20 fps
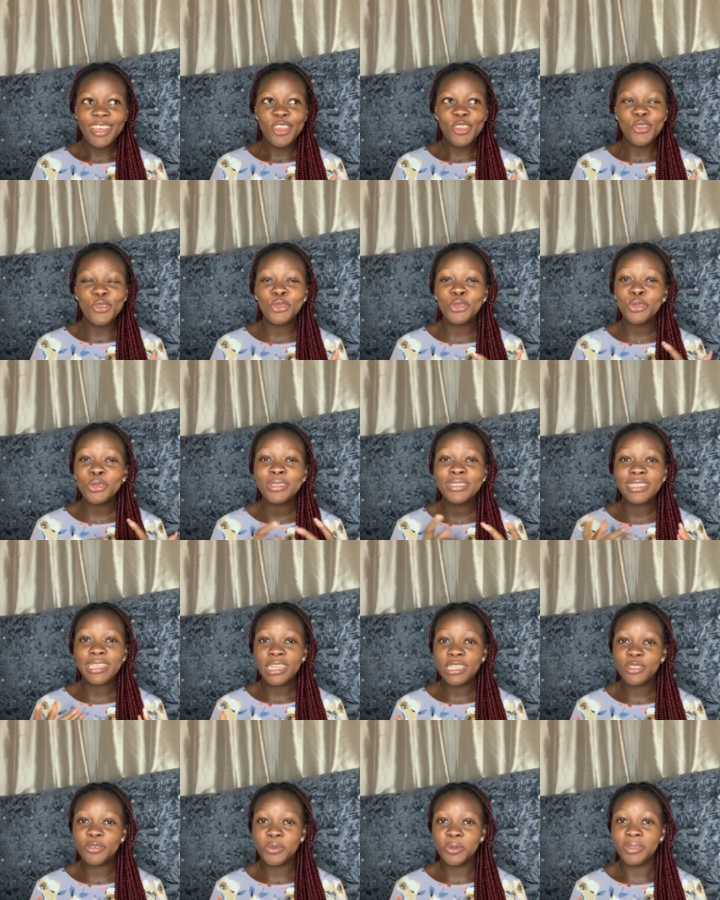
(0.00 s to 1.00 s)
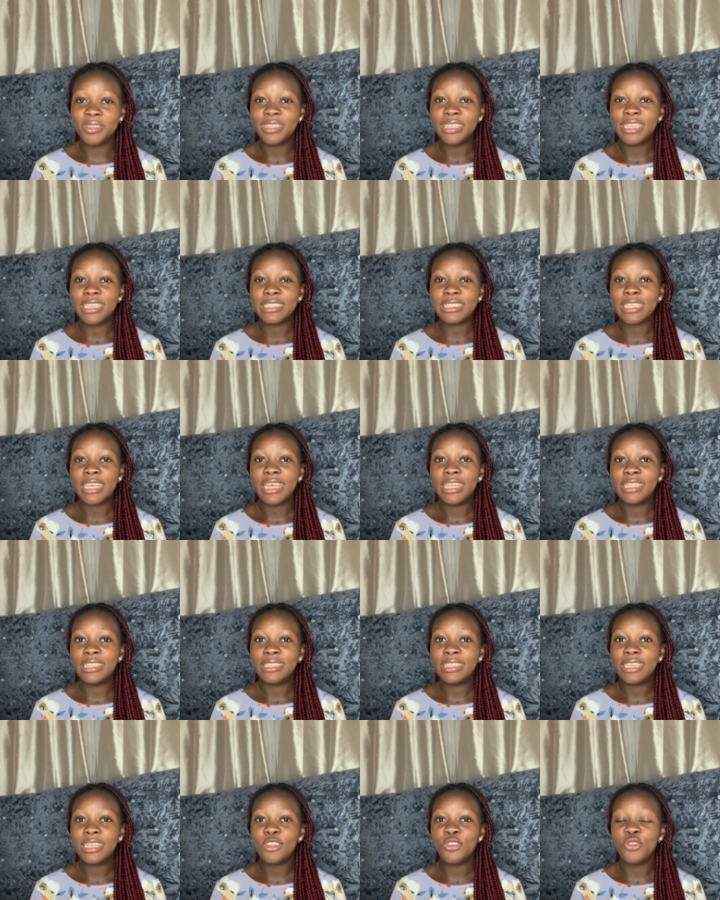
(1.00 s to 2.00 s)
you just search for things and
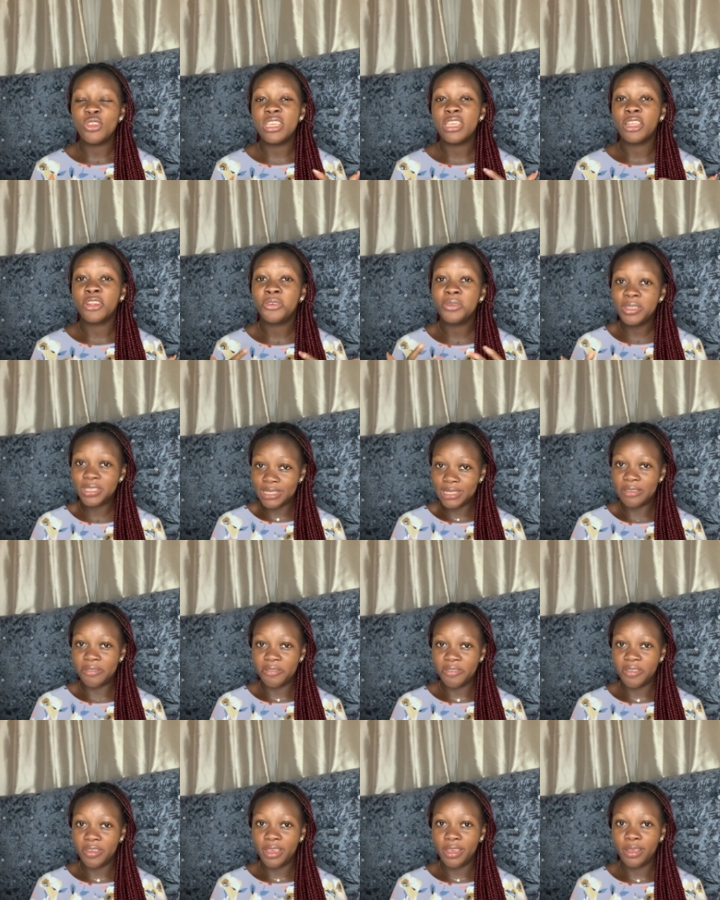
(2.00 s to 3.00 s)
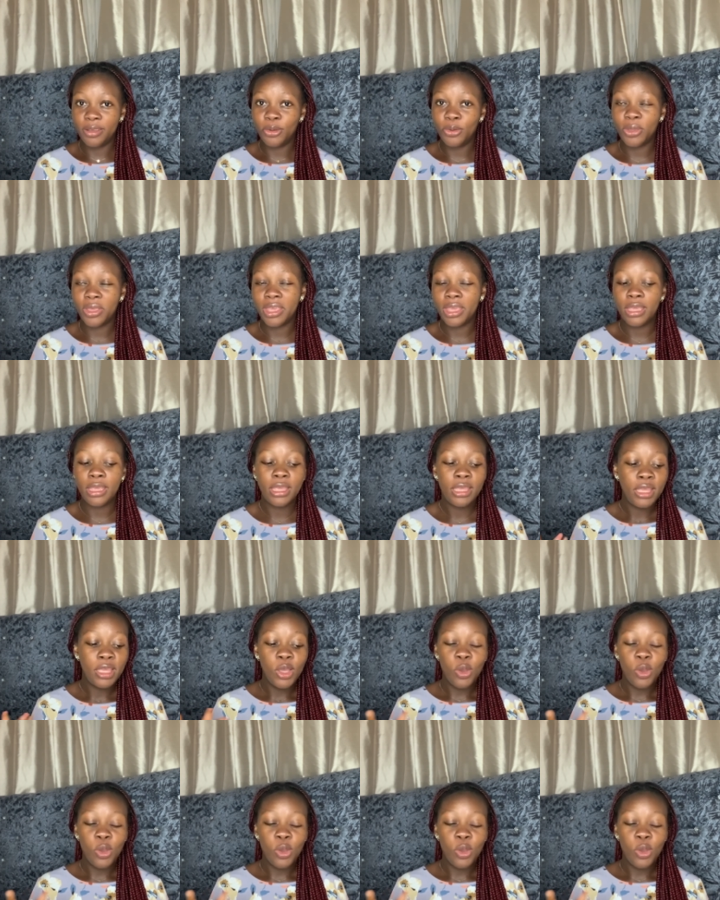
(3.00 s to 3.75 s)
then you increase the fear okay